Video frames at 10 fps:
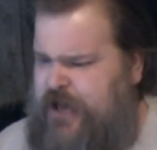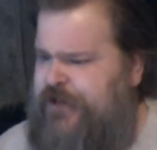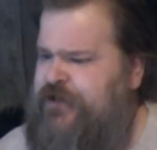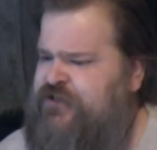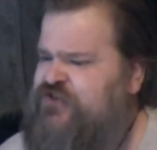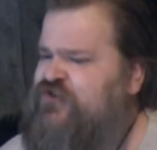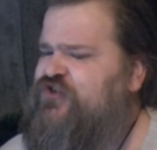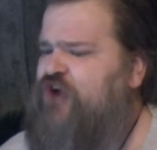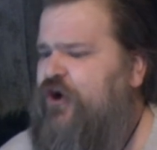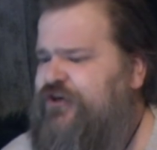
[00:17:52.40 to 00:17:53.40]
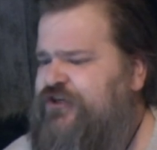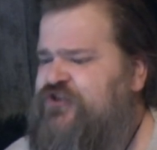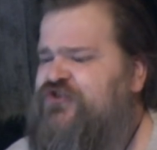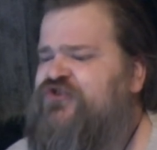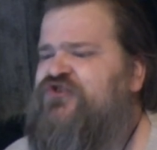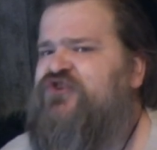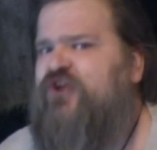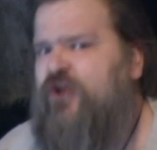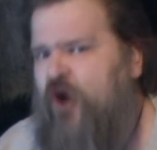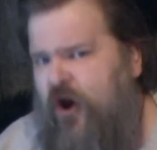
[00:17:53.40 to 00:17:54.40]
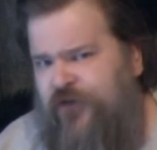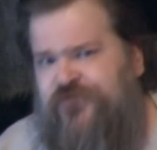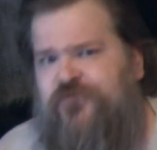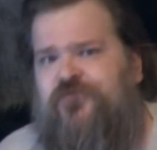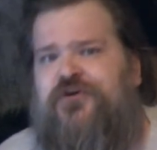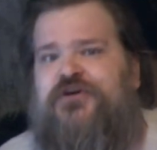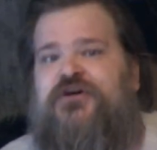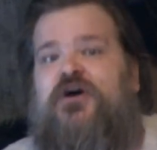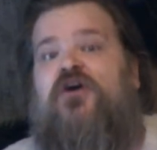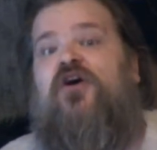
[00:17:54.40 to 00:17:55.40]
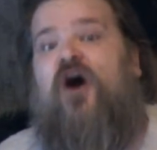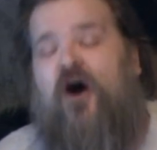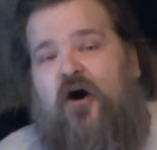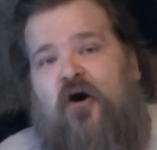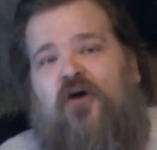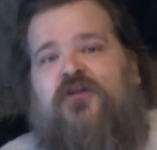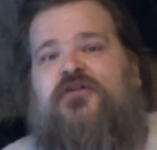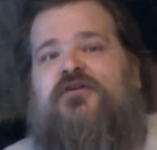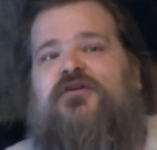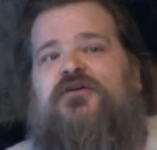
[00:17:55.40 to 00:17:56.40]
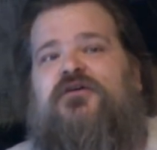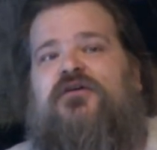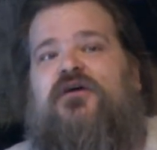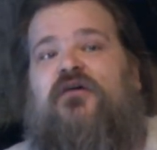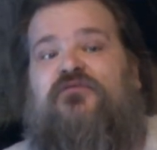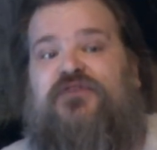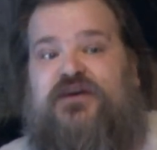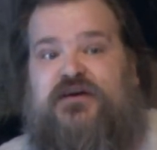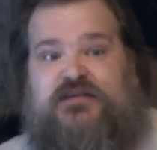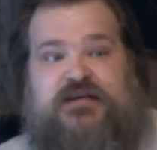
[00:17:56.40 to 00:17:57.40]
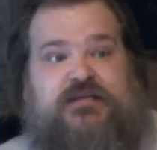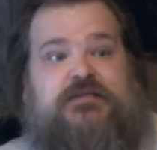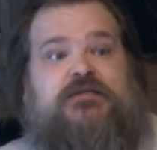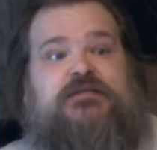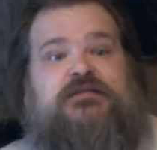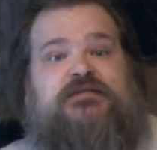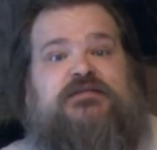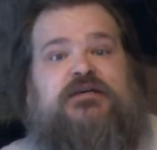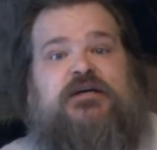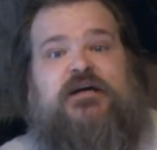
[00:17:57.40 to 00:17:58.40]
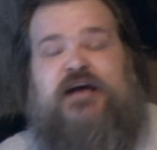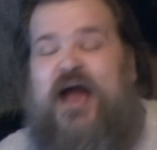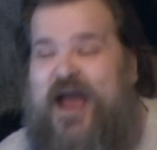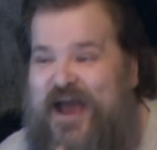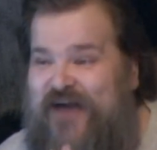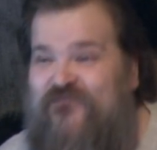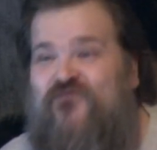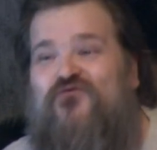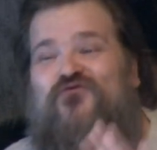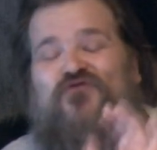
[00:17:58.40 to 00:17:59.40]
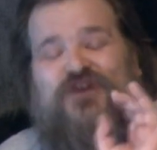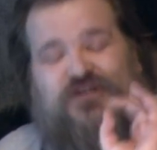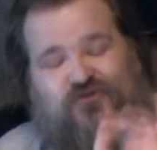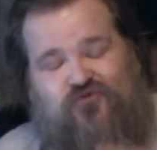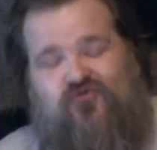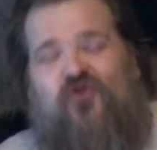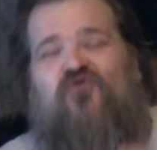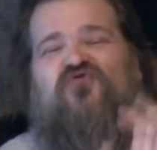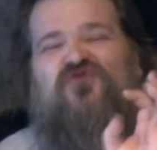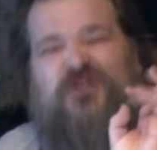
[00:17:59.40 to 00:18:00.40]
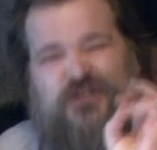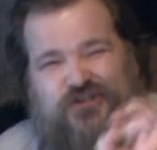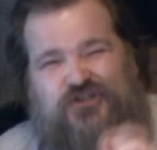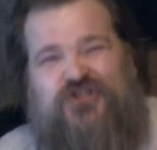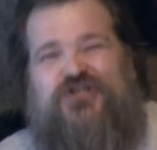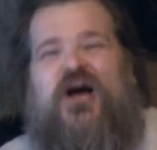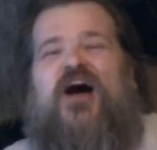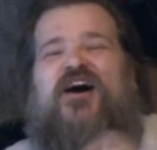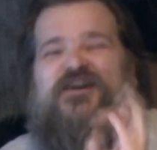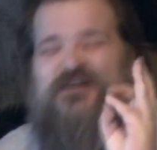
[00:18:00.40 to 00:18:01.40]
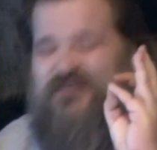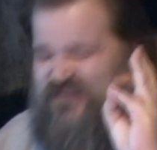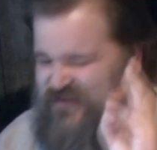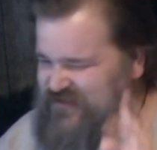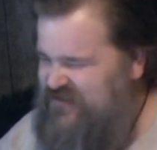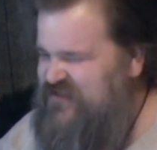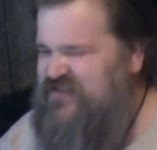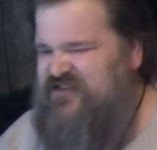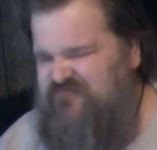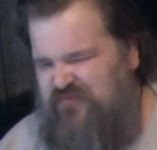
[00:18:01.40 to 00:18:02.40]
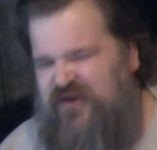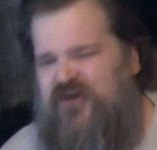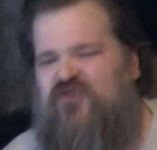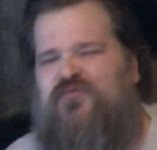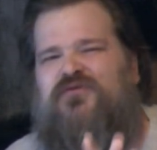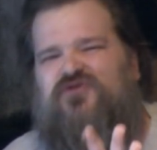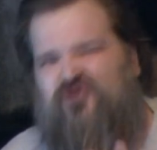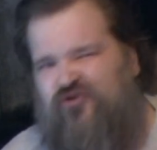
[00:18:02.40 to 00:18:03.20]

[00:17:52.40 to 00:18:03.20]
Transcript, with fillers: and he started slaughtering all of the attendants. Every troll and giant and despicable